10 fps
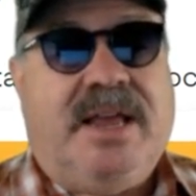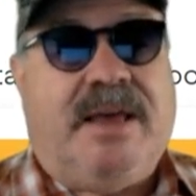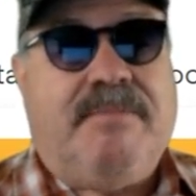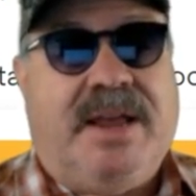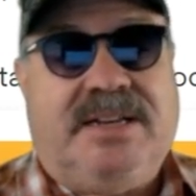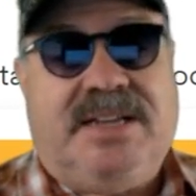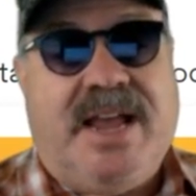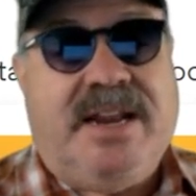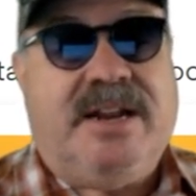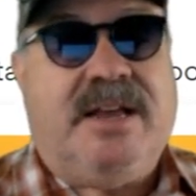and
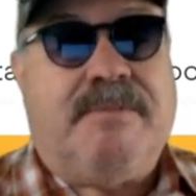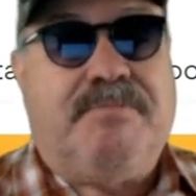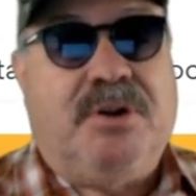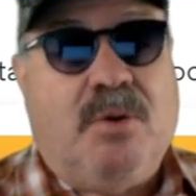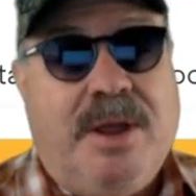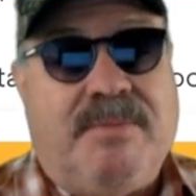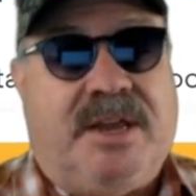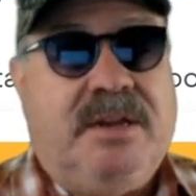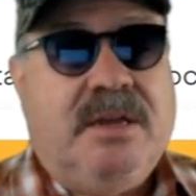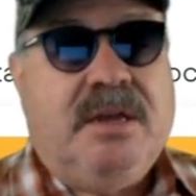maintaining employment